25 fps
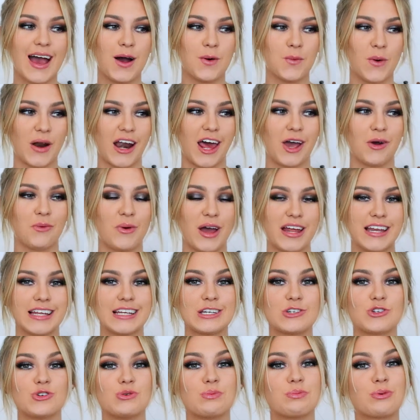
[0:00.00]
when I went
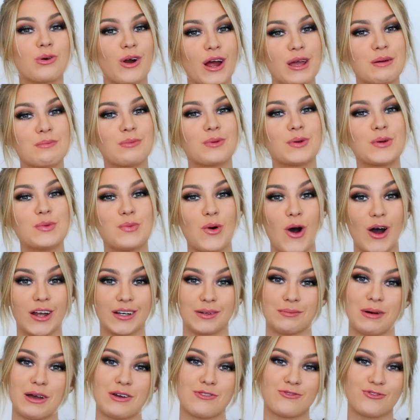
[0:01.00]
into primary
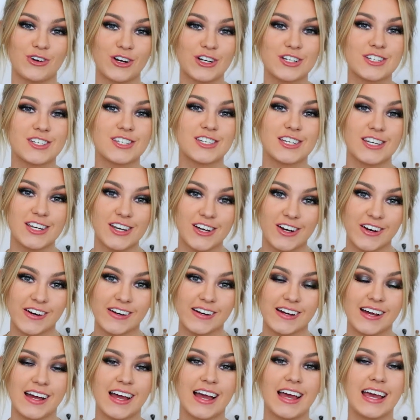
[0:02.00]
one, my first
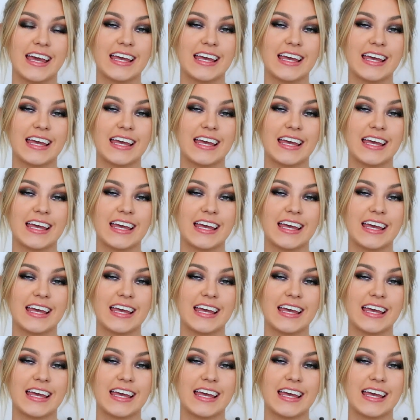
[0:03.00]
year